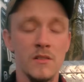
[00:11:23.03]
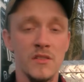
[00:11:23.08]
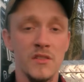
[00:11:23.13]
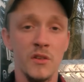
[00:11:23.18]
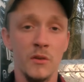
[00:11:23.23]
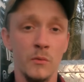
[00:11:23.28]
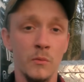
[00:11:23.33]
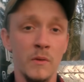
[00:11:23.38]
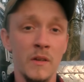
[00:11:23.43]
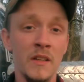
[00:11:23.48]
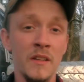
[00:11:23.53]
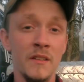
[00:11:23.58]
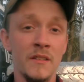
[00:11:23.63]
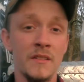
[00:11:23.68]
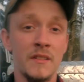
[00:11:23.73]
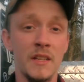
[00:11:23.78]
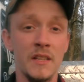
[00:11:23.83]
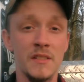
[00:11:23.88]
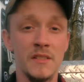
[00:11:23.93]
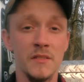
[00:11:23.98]
So
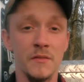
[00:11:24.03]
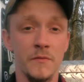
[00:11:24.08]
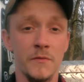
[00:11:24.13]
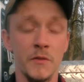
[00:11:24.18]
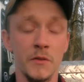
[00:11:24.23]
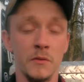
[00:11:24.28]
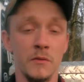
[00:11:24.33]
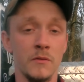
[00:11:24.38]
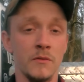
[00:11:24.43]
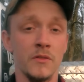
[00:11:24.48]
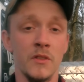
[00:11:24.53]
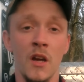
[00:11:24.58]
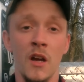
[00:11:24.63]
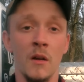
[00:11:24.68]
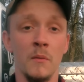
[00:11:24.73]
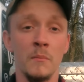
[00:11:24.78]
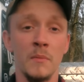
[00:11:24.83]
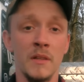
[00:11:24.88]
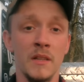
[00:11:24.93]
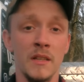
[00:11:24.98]
with diesel fuel
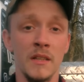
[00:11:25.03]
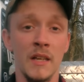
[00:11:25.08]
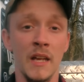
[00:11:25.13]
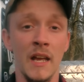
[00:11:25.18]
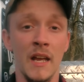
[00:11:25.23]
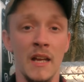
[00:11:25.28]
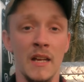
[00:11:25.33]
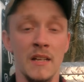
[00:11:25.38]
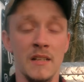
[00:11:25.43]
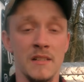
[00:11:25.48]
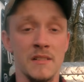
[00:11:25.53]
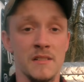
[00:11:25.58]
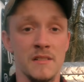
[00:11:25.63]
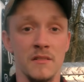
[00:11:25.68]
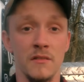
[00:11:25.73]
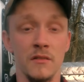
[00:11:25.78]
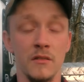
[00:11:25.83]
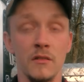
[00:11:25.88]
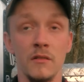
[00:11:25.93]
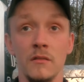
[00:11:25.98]
not being
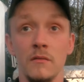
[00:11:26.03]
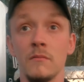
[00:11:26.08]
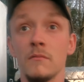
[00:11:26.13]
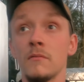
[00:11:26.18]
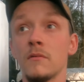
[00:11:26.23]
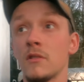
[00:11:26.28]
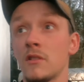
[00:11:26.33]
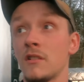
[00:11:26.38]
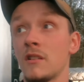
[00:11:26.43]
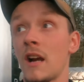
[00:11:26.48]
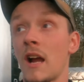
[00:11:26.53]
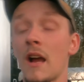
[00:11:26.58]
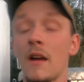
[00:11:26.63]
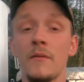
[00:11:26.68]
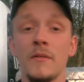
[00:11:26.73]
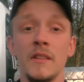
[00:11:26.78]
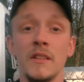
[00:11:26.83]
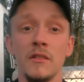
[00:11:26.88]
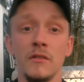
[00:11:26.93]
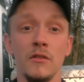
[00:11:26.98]
as or
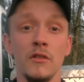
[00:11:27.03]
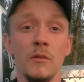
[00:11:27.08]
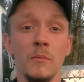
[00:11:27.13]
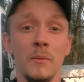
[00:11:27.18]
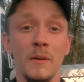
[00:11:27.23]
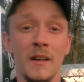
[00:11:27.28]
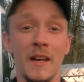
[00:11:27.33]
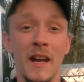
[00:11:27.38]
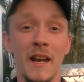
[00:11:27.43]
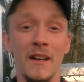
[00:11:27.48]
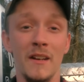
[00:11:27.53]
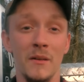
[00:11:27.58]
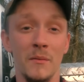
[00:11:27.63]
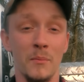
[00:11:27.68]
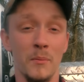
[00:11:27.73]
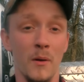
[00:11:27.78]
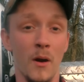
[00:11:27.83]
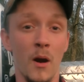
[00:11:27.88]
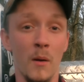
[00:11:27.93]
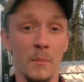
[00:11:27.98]
having the lubricating
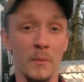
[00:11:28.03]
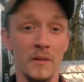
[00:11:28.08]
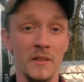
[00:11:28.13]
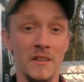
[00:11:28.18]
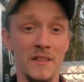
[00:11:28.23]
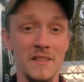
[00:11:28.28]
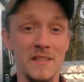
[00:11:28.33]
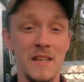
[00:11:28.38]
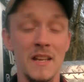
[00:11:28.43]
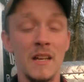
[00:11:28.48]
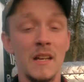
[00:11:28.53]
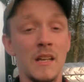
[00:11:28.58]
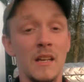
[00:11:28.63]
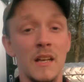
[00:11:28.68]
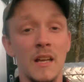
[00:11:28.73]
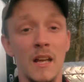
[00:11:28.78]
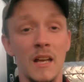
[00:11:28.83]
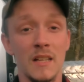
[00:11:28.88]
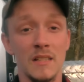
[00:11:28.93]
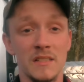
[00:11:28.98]
properties
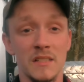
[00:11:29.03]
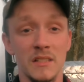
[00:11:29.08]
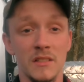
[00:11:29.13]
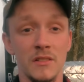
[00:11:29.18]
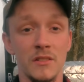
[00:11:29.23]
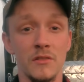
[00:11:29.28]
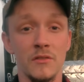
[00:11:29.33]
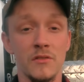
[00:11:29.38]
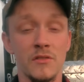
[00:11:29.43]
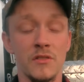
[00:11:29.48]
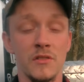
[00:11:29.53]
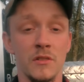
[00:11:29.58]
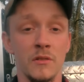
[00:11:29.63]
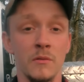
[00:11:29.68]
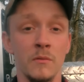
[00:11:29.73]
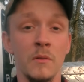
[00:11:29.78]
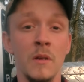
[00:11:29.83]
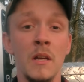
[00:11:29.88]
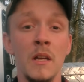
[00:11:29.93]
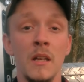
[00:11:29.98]
as it used
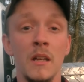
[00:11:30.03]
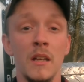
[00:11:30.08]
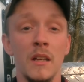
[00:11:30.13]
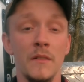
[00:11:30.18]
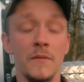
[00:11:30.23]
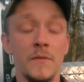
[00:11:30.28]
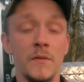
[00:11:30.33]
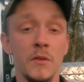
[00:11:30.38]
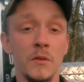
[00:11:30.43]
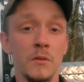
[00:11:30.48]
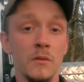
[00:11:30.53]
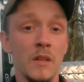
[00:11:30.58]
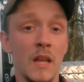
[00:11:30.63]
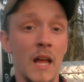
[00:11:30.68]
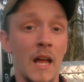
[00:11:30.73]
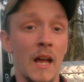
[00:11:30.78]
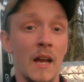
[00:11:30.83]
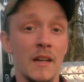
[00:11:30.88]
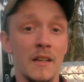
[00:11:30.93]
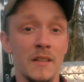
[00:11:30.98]
to, a fuel
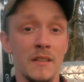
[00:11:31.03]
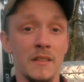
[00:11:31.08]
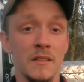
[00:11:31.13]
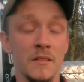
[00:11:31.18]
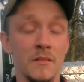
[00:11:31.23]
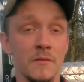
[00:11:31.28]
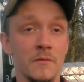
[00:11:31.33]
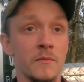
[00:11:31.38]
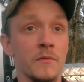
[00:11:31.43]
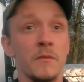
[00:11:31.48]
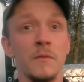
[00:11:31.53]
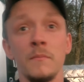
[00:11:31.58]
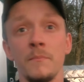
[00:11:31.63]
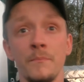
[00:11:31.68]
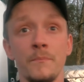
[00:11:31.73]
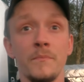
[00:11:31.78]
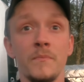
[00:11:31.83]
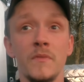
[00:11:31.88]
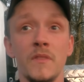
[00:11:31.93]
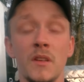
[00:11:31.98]
additive
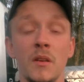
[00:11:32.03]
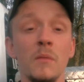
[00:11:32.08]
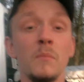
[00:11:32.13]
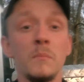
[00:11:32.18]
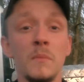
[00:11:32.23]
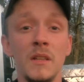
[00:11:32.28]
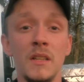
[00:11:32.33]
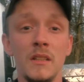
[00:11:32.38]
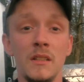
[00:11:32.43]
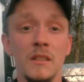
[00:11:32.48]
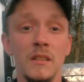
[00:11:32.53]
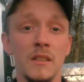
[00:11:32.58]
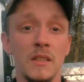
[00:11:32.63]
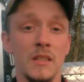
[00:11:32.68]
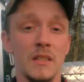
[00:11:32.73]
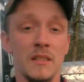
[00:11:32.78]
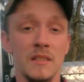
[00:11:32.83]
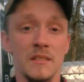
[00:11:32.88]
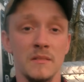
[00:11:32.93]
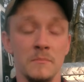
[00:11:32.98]
to me
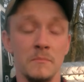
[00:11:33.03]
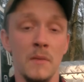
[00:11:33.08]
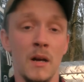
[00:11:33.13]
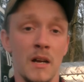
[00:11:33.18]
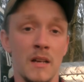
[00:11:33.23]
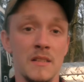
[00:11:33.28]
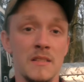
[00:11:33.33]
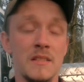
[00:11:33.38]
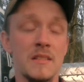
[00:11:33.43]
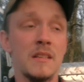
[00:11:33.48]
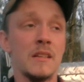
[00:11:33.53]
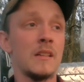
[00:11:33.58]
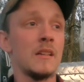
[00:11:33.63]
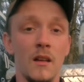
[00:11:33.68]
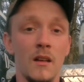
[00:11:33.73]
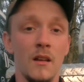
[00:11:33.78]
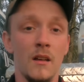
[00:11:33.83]
is a must.